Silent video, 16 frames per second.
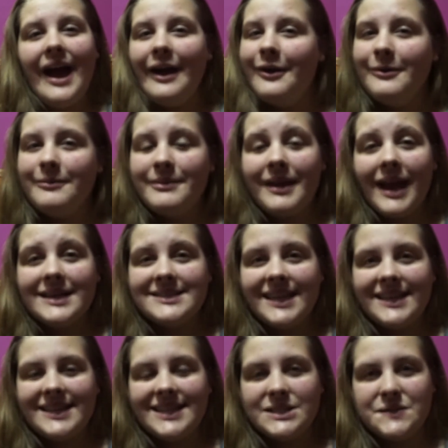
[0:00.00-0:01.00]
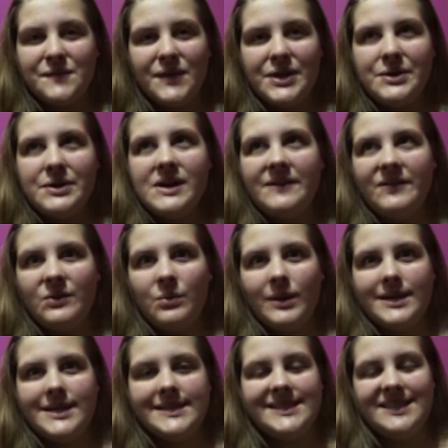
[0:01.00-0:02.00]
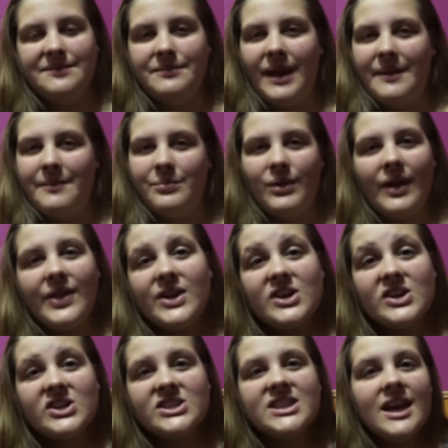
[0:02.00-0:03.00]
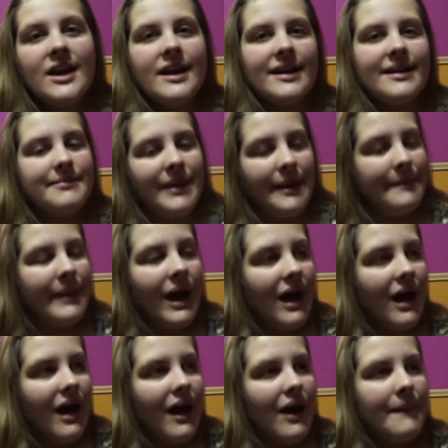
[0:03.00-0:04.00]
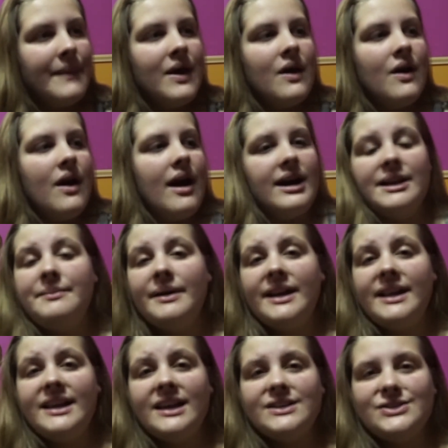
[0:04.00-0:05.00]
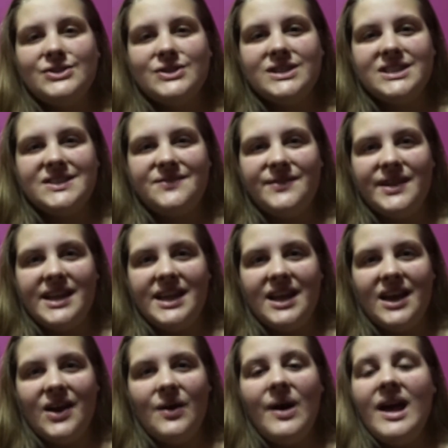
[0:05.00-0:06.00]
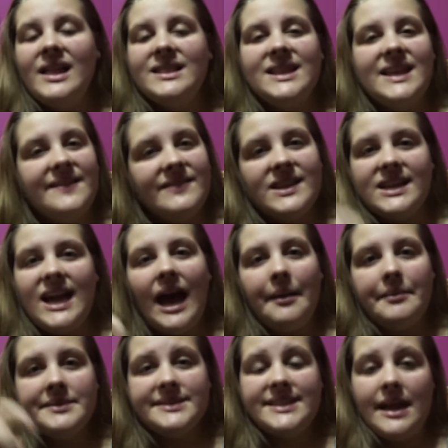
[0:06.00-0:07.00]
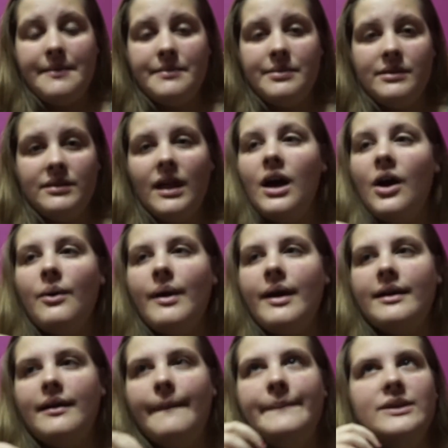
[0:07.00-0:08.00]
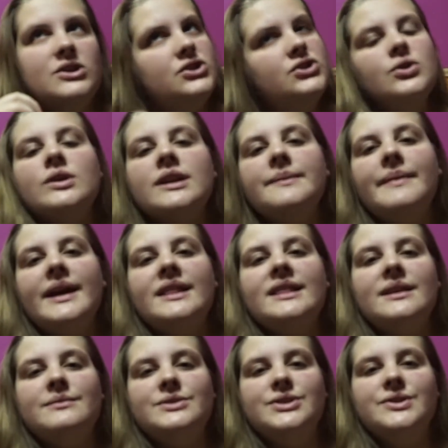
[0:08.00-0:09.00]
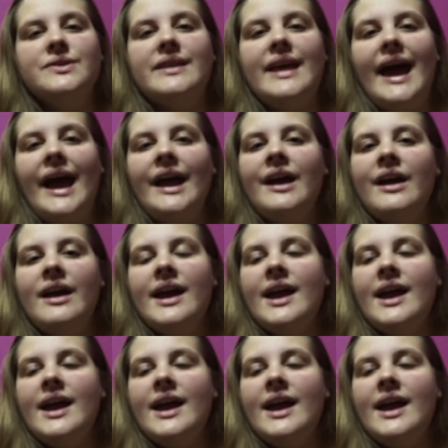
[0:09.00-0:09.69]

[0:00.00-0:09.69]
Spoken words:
I hope you guys like this video. If you want to see my brothers, my mom, anybody else do this video, leave in the comments down below, and I'll be sure to make them do that.